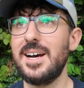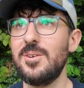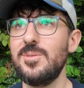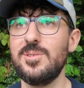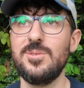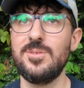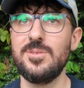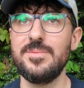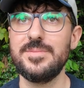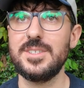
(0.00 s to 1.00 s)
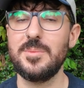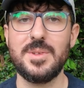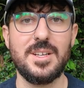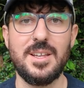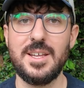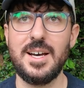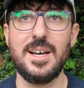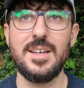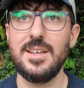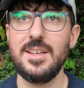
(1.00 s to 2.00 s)
out, or something like that.
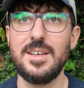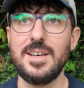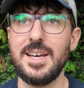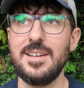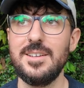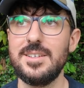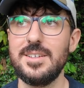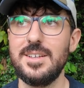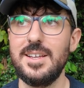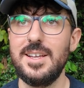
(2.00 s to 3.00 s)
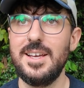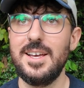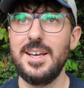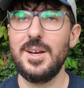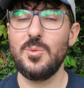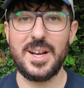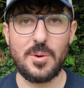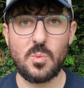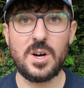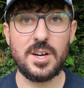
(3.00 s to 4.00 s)
And when
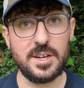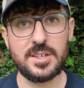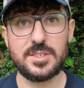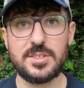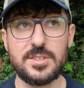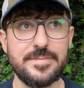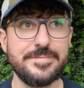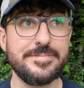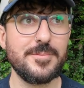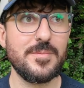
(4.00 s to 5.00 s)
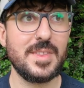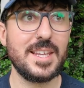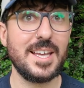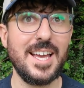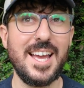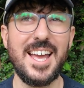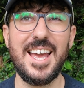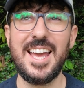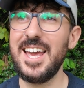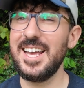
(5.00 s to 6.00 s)
it works,
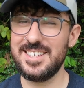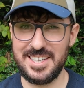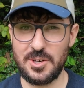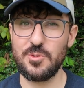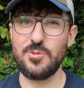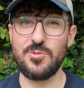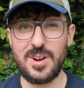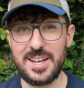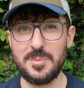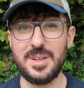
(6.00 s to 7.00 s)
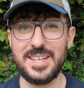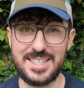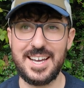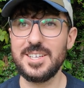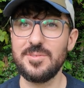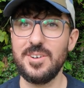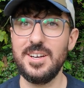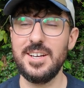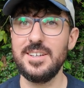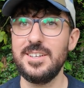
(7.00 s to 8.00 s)
it's incredibly
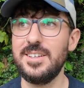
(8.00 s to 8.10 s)
satisfying.